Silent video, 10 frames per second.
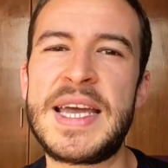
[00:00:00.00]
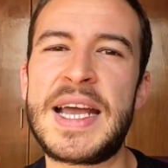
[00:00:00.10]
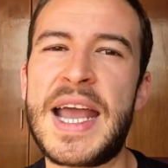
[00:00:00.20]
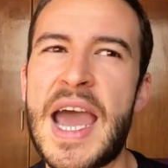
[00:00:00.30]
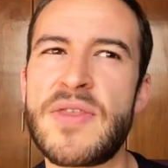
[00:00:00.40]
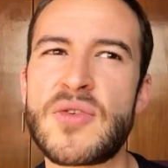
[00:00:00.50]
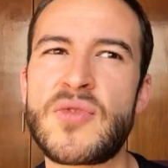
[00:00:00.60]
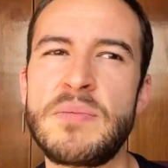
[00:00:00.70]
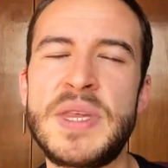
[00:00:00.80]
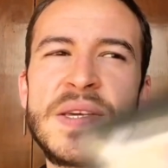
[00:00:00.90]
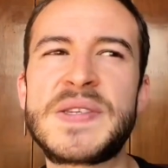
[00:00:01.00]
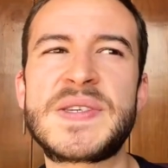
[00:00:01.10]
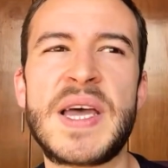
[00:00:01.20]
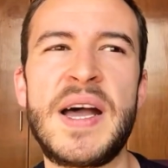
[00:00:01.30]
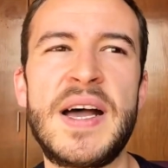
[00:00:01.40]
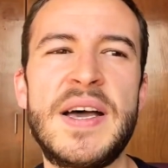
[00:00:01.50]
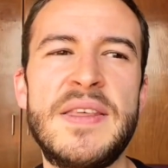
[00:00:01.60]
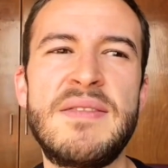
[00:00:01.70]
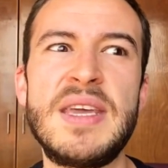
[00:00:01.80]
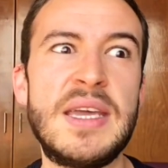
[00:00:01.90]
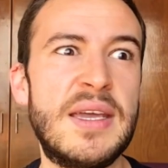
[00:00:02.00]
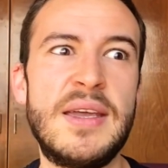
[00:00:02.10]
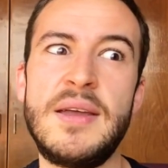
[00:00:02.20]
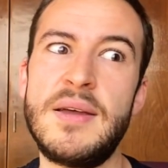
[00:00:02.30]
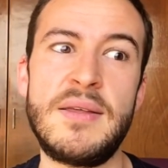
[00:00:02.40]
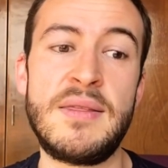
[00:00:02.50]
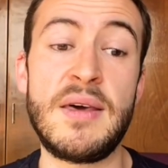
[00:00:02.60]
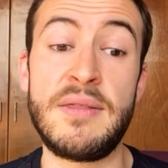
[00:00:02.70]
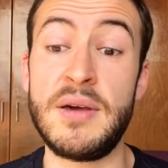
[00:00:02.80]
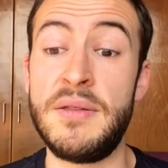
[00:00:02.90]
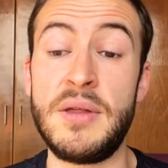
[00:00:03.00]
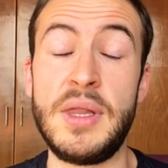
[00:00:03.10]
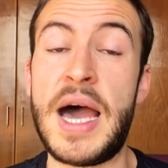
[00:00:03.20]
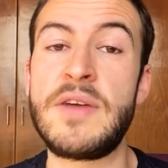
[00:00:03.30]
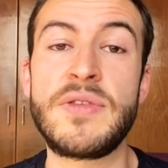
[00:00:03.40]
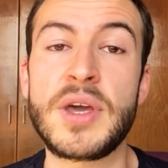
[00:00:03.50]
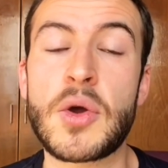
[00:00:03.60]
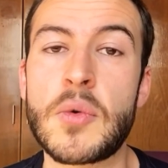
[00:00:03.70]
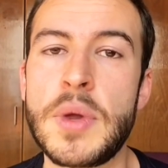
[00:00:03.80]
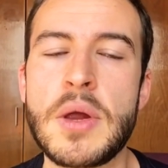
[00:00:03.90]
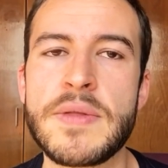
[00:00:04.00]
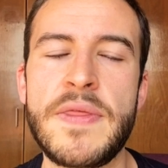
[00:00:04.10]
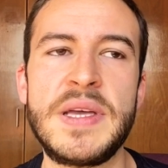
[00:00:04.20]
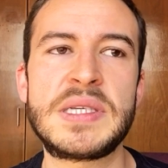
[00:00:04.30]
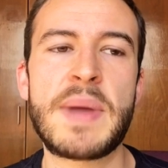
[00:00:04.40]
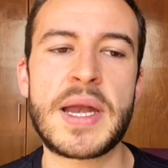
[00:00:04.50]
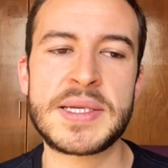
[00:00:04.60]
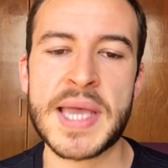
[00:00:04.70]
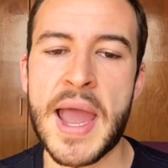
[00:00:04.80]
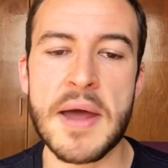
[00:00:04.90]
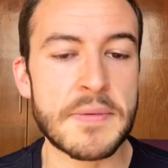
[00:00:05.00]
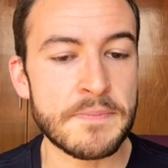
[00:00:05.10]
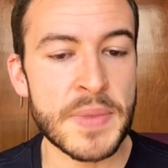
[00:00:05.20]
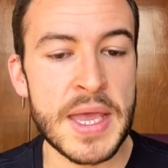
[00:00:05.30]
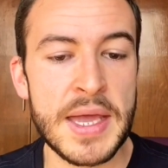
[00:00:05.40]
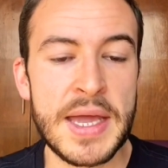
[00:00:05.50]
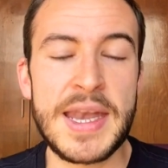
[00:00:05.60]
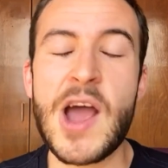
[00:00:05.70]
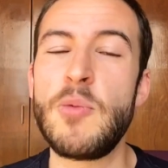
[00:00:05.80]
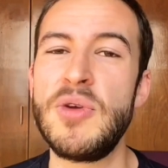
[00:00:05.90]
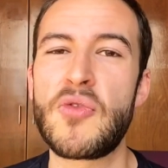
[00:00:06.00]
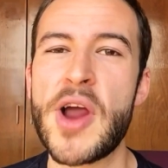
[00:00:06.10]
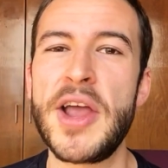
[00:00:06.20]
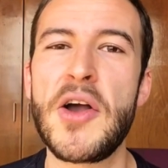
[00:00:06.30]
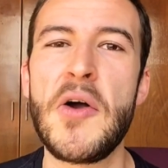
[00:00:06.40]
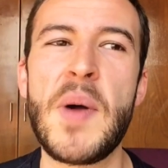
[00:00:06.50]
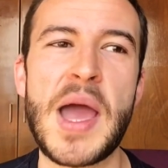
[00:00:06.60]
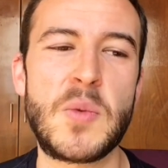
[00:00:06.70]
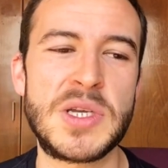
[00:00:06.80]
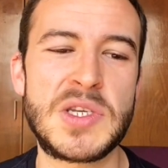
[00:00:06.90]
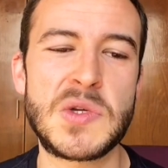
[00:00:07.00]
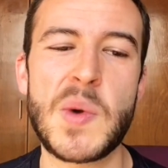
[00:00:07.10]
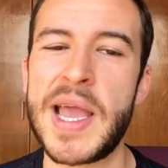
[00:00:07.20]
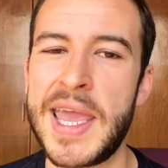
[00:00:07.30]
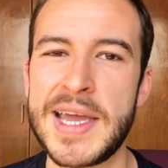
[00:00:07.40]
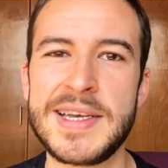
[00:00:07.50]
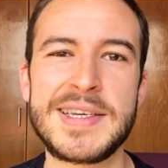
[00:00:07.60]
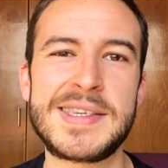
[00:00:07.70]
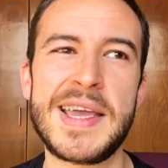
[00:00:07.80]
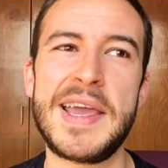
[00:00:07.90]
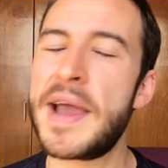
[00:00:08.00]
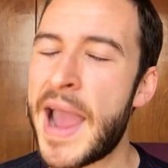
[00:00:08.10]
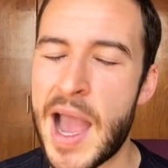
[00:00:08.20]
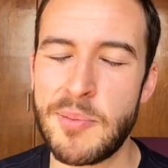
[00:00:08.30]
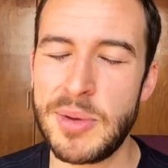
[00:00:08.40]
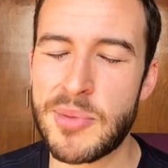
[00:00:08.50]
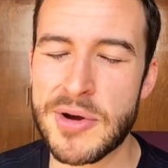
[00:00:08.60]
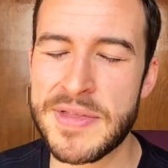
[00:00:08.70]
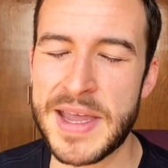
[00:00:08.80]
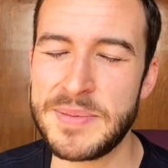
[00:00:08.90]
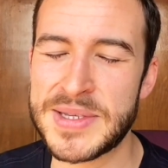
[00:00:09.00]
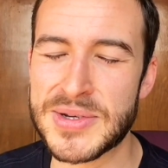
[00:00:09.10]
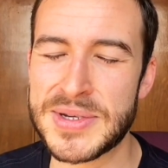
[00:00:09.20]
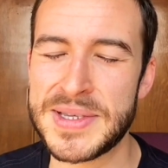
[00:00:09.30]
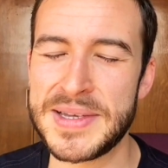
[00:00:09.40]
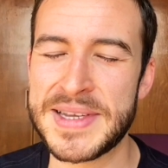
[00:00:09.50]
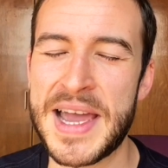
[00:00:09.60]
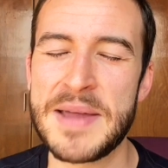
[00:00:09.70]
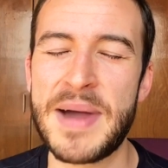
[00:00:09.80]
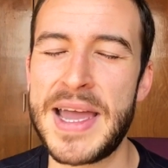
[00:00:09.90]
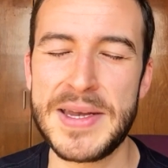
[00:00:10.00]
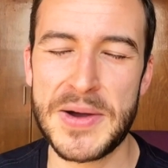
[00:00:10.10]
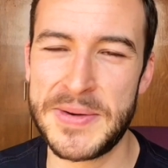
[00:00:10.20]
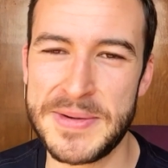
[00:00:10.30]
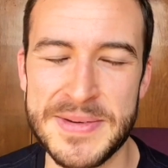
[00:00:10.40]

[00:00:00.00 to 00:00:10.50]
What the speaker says: gather from this the life and the career that this man has had. Now, before I go, I want to again say happy birthday, Mr. Sondheim. I know